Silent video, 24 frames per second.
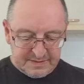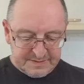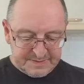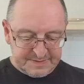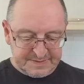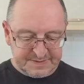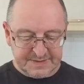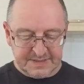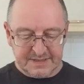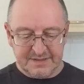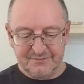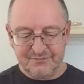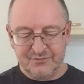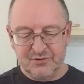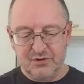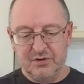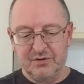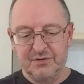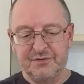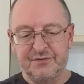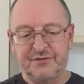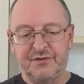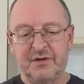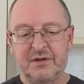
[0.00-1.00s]
As I said, I've
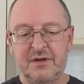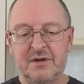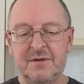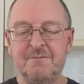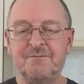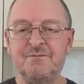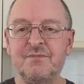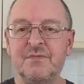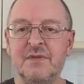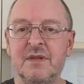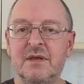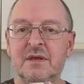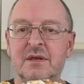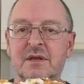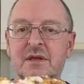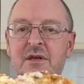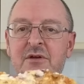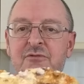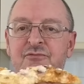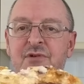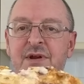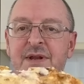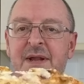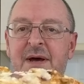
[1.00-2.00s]
got uh,
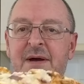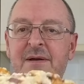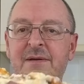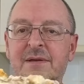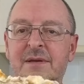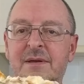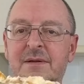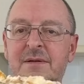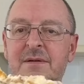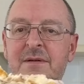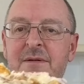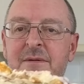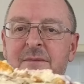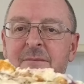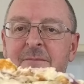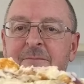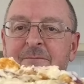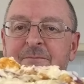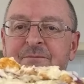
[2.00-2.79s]
red onion,